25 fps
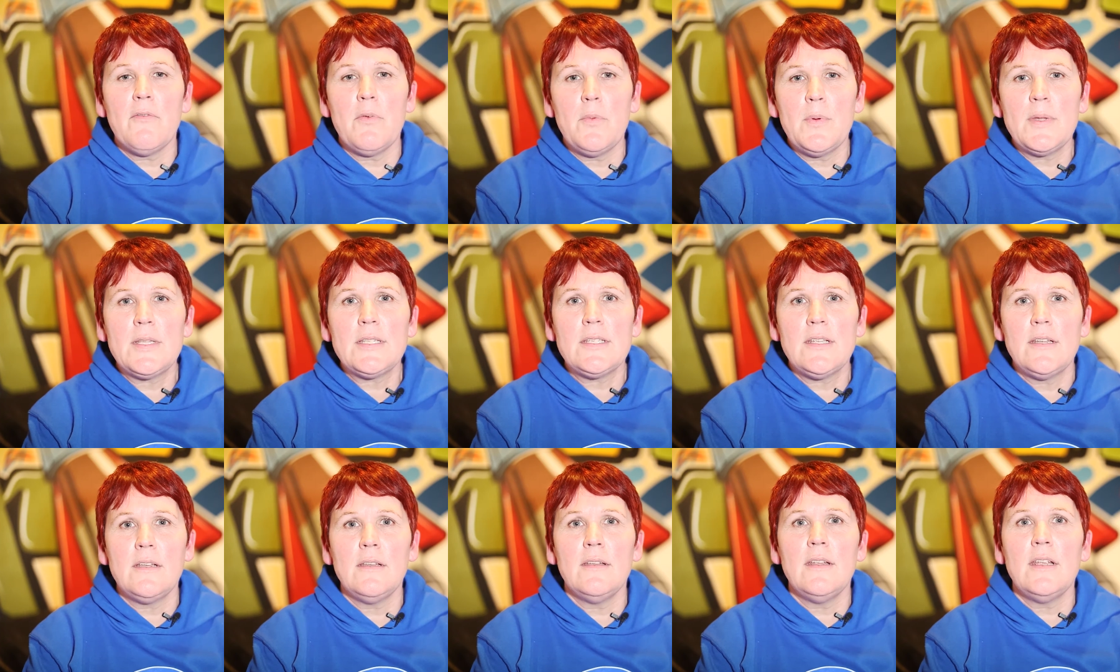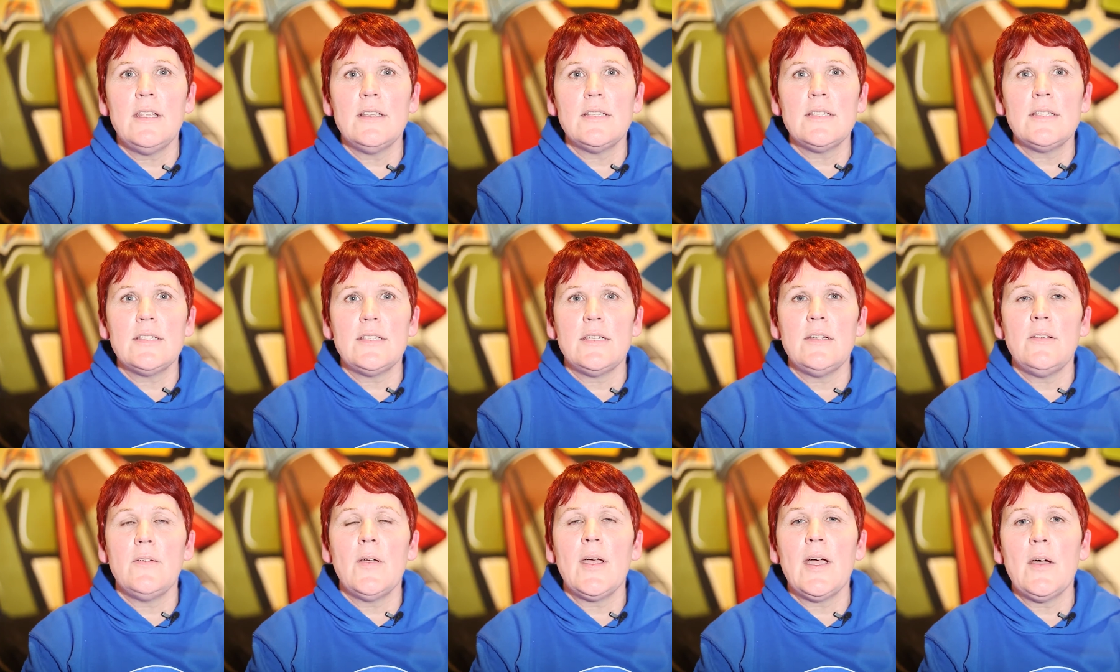A F Wyton
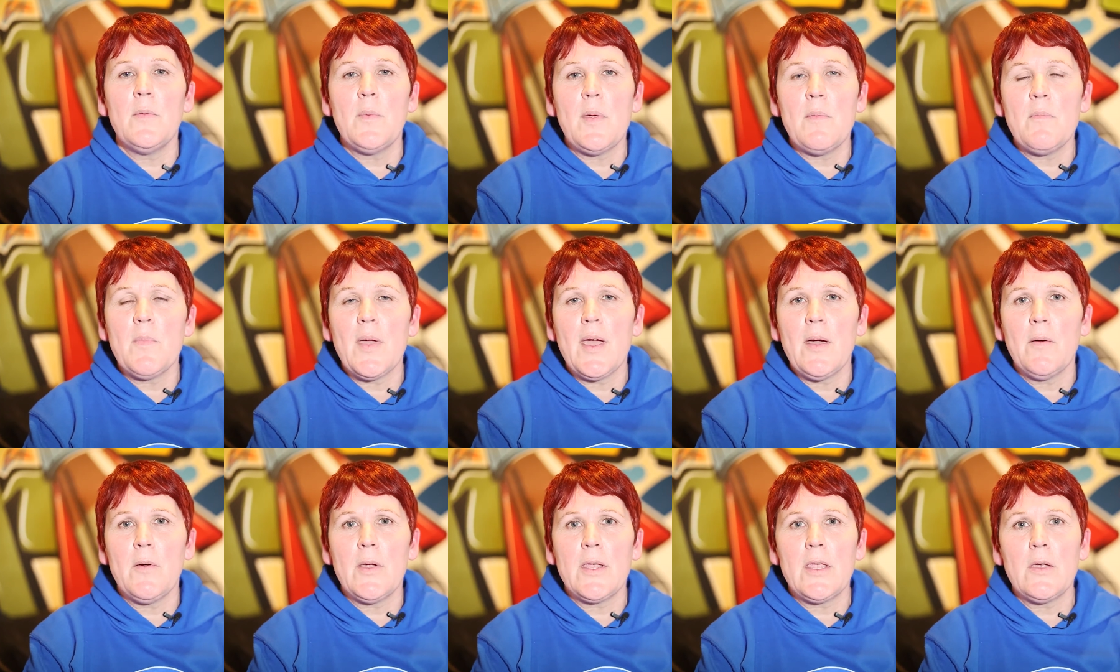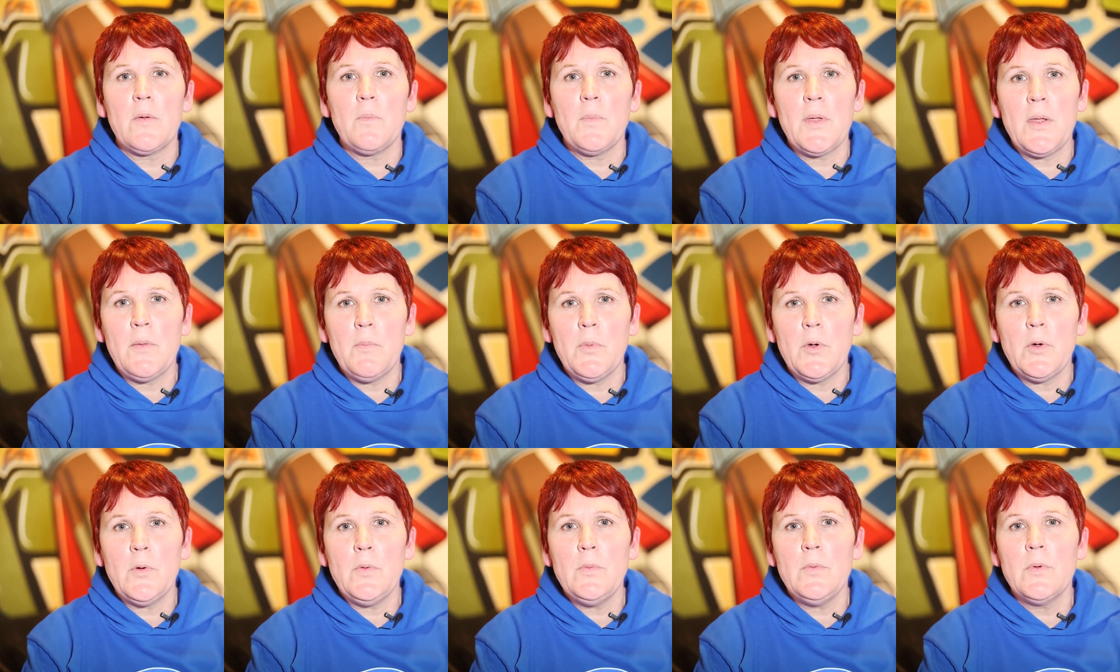is to help empower young
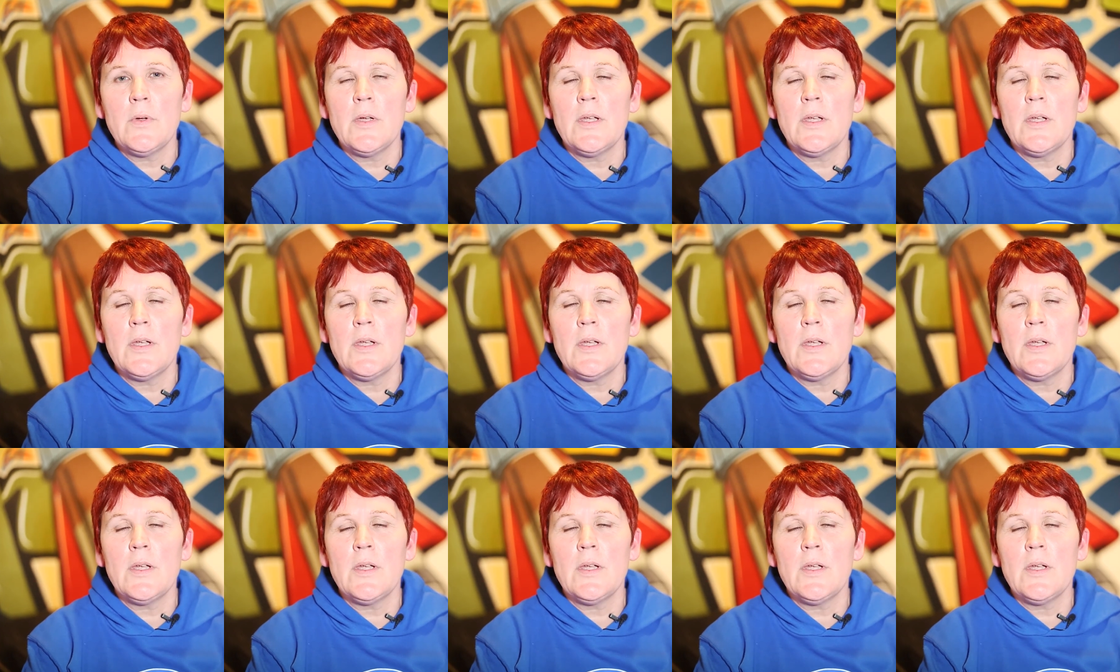people.